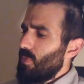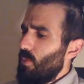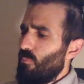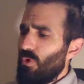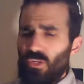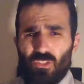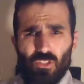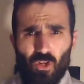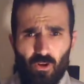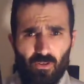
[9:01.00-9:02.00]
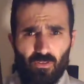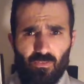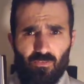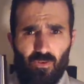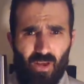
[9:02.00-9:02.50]
pretty good start
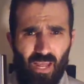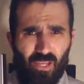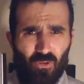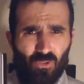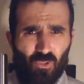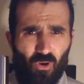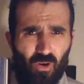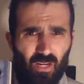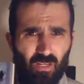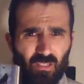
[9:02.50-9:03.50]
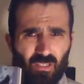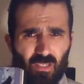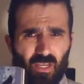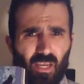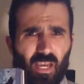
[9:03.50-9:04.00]
for an AU story.
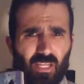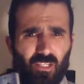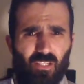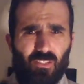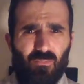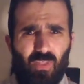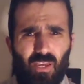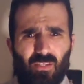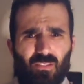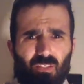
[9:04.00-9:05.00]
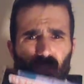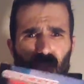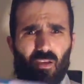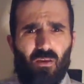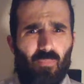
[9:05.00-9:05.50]
Hits on some things.
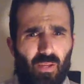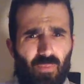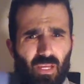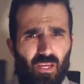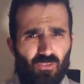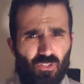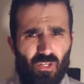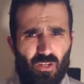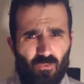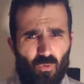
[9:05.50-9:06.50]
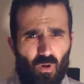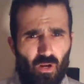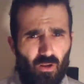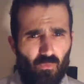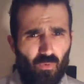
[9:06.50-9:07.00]
Made me interested enough to want
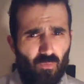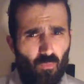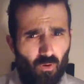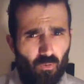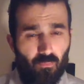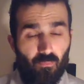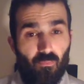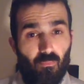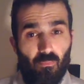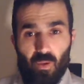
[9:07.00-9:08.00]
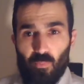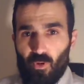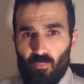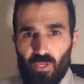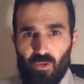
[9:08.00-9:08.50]
to read more. Maybe
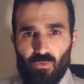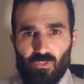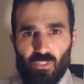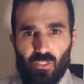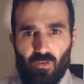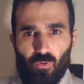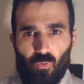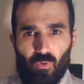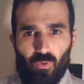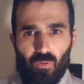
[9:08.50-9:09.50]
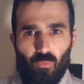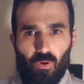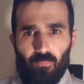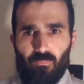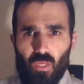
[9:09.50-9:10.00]
it'll make you interested enough to want to read more.
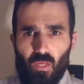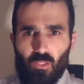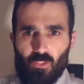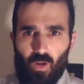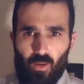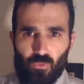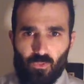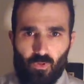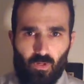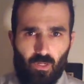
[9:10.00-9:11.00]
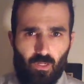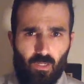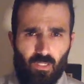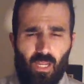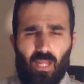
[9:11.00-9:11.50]
So I would
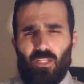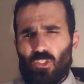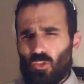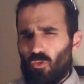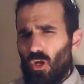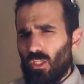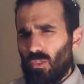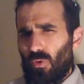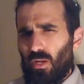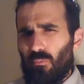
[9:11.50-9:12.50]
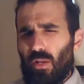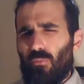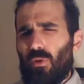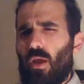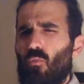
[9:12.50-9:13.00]
not strongly recommend,
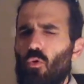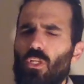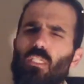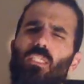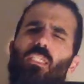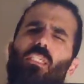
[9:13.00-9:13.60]
but I would